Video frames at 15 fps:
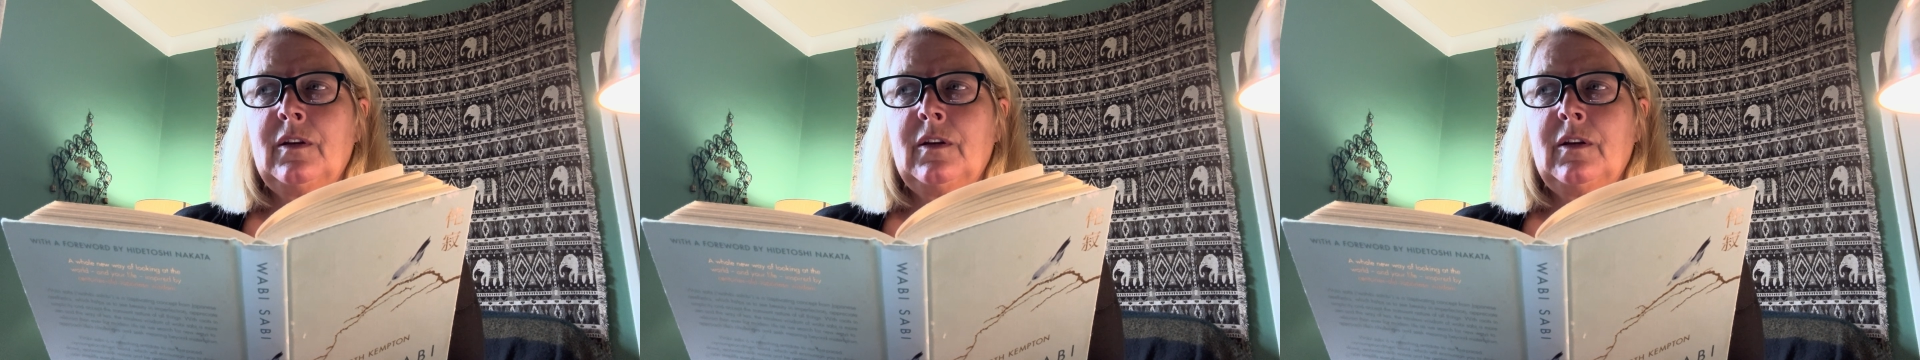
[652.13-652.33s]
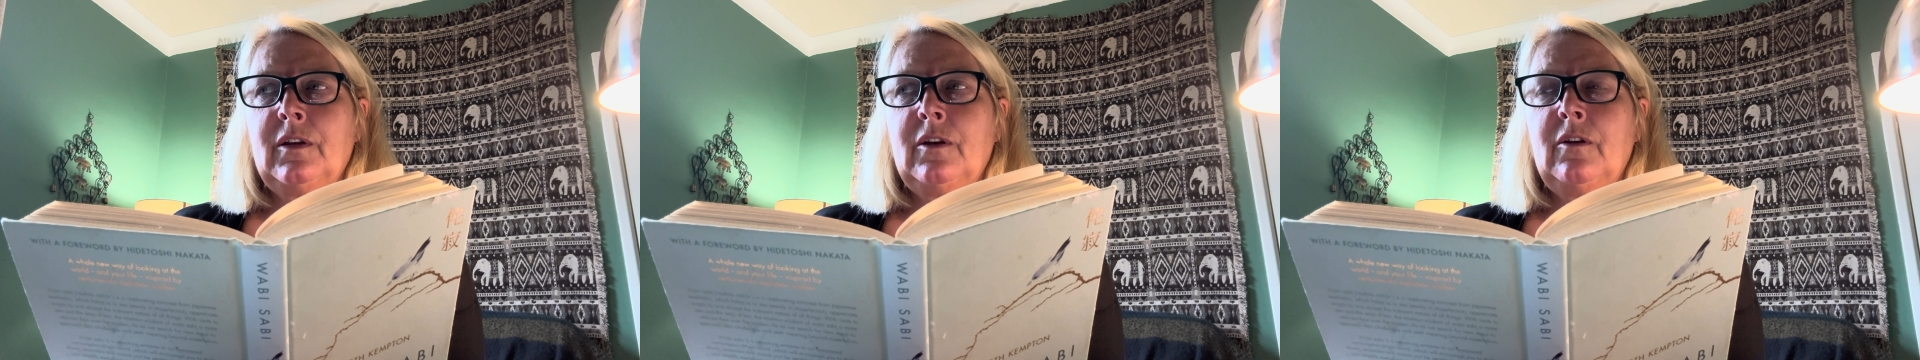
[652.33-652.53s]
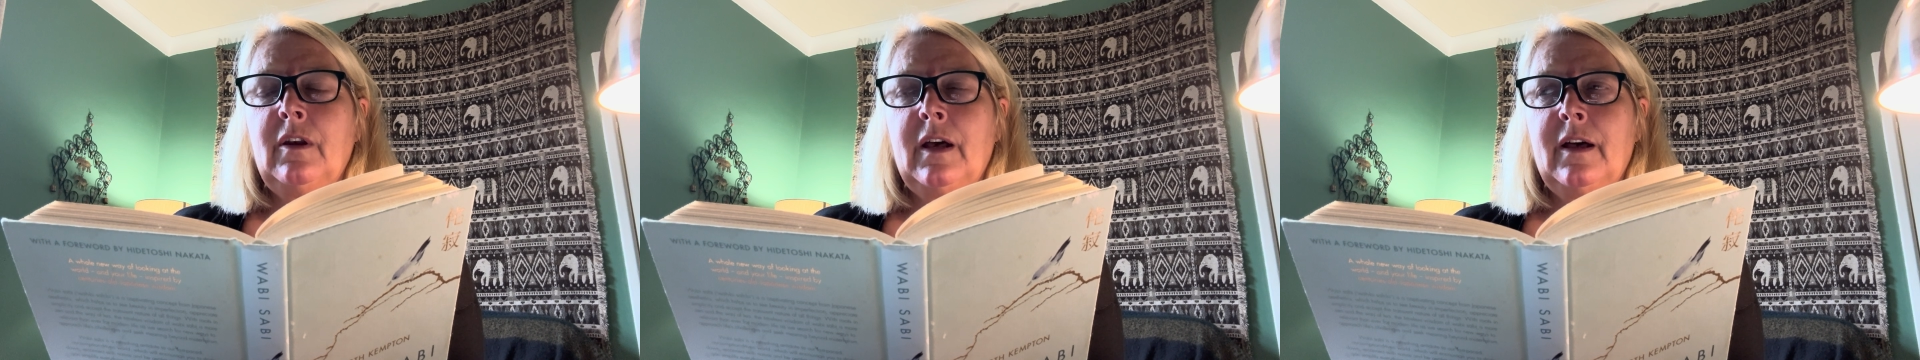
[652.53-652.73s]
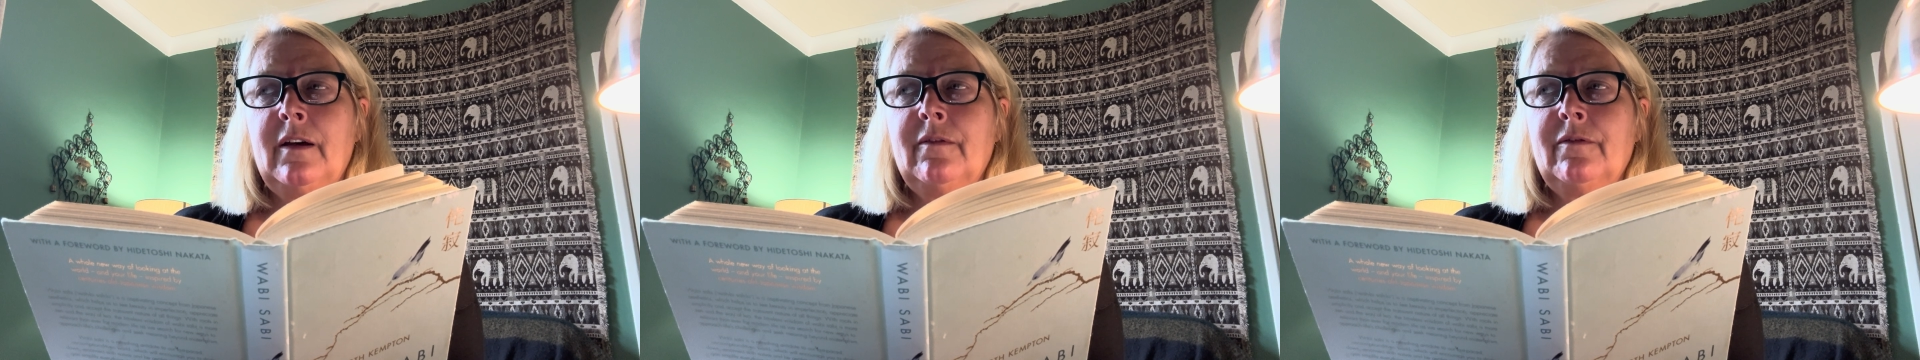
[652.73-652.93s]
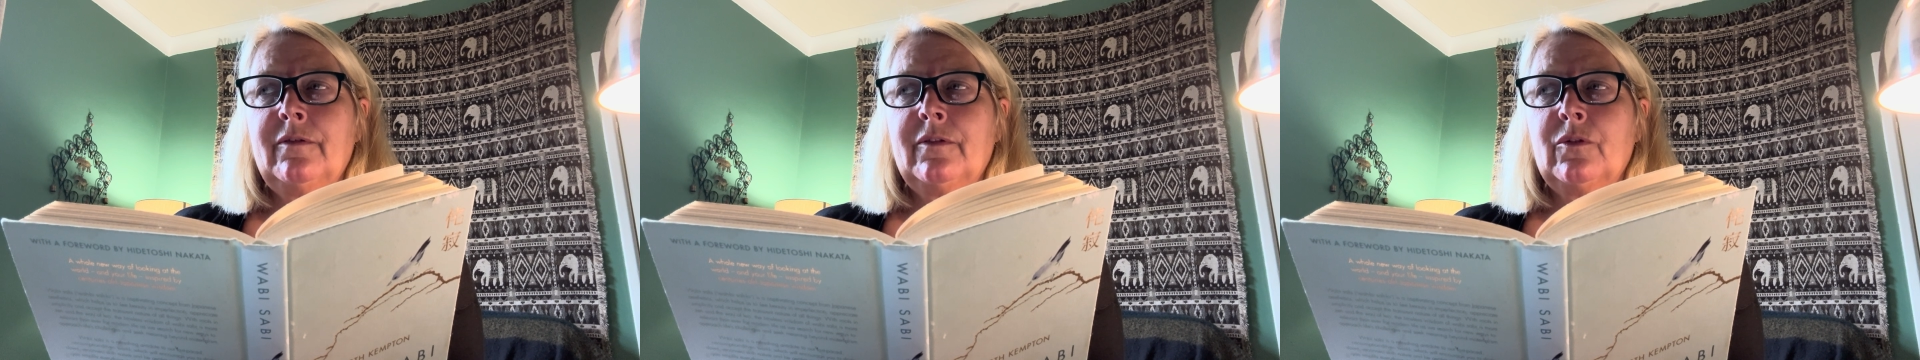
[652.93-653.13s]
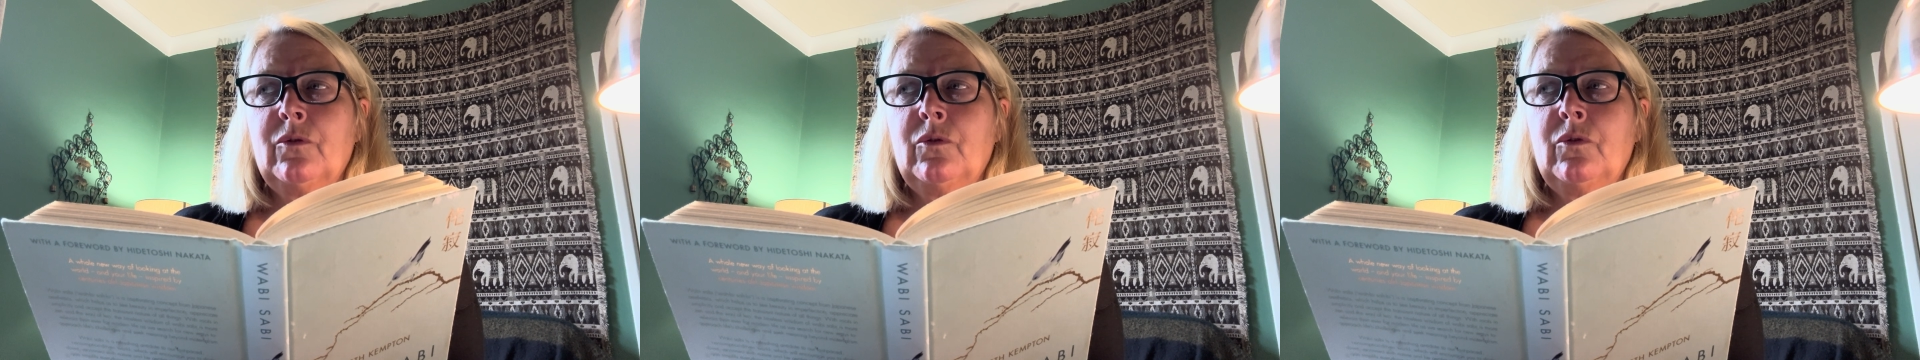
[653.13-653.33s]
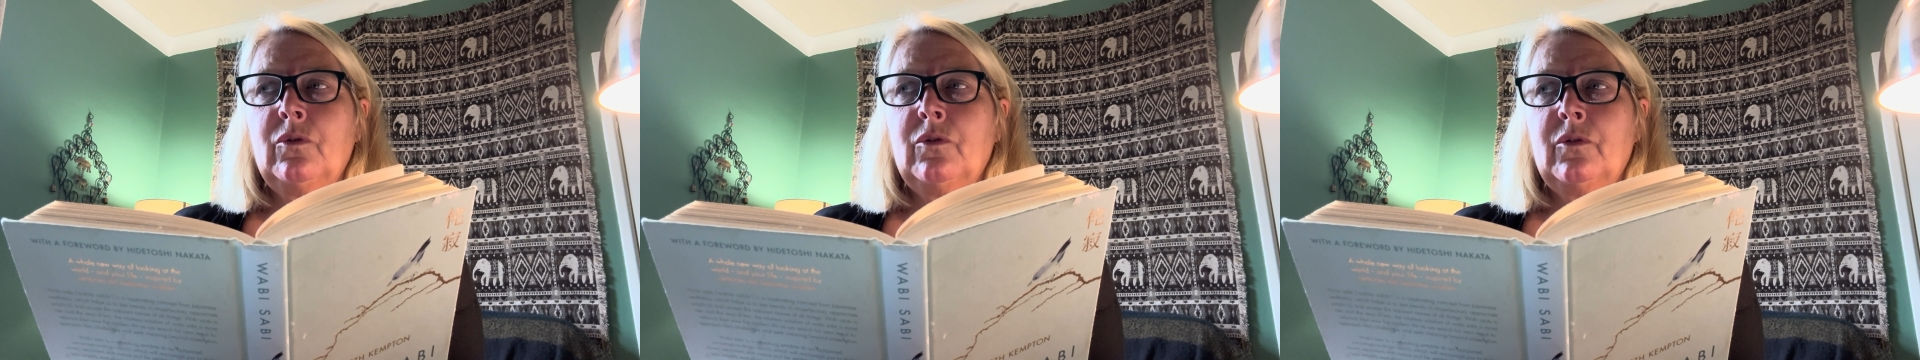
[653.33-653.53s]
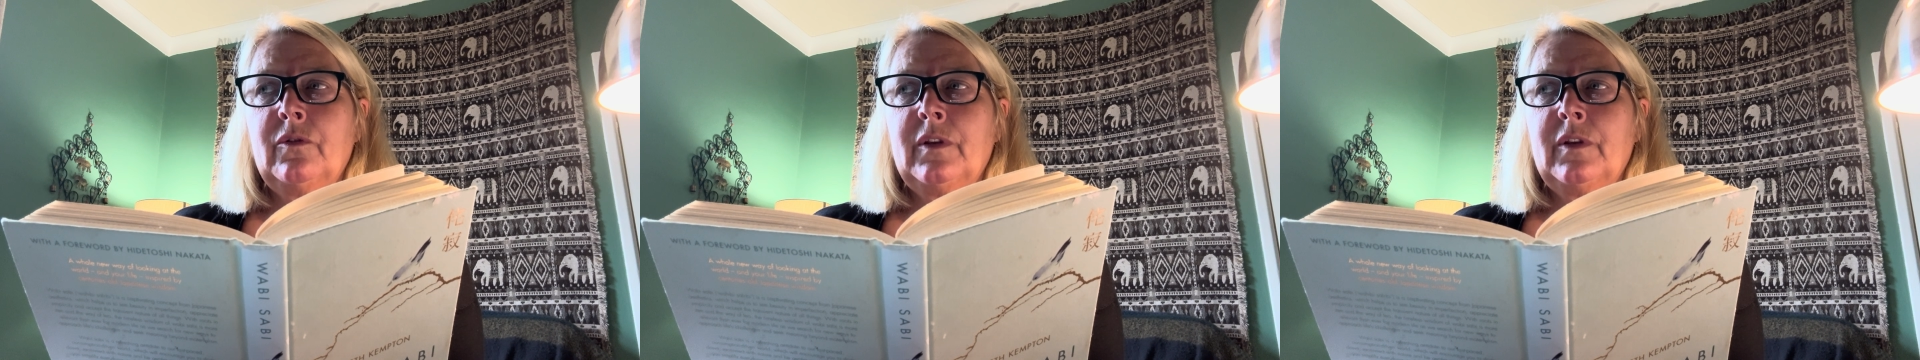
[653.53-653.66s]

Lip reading: you love or